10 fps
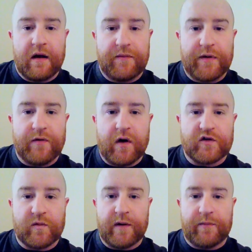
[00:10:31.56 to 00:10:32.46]
if you've got
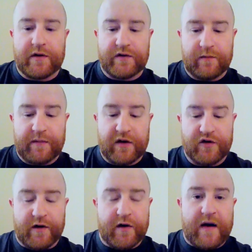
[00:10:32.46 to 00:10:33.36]
someone in prison
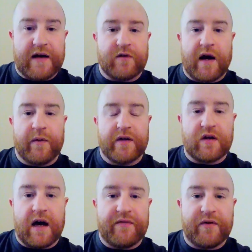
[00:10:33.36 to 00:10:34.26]
because you're a grass, right?
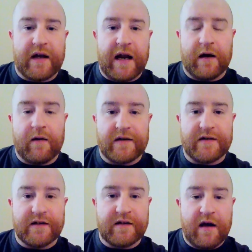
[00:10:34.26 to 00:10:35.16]
Which I fucking hate
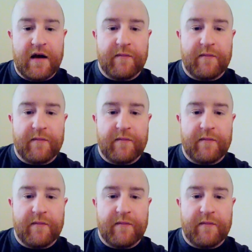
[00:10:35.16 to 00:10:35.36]
grasses.